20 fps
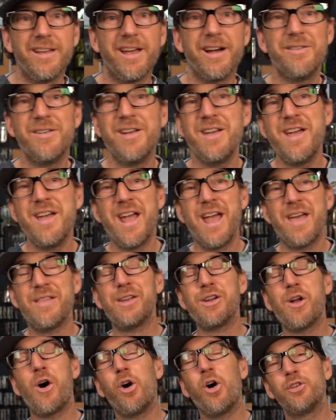Yeah. And
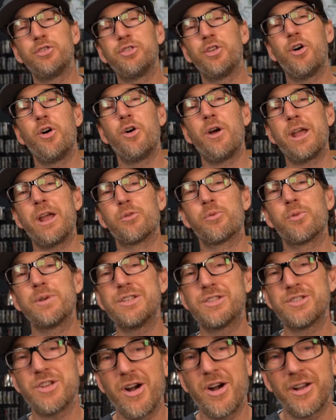then also a
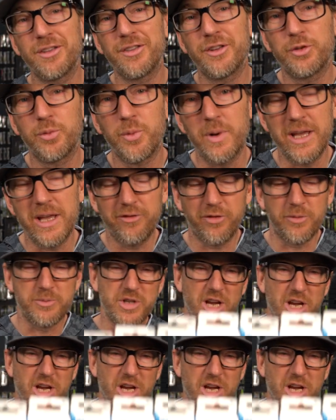restock this week from